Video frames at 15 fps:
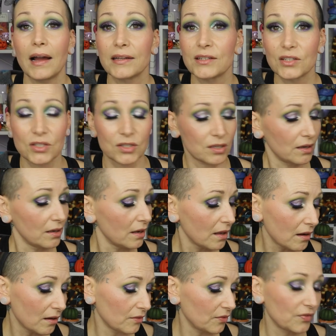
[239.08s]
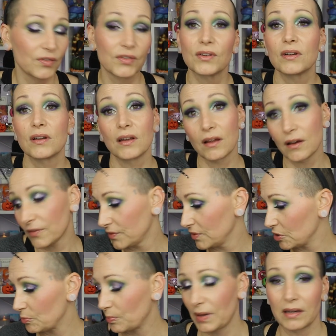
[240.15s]
I just love Love
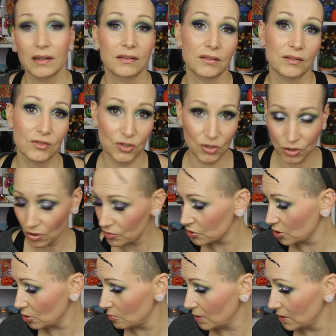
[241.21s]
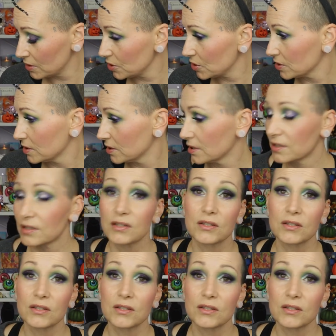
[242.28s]
this palette so, so much.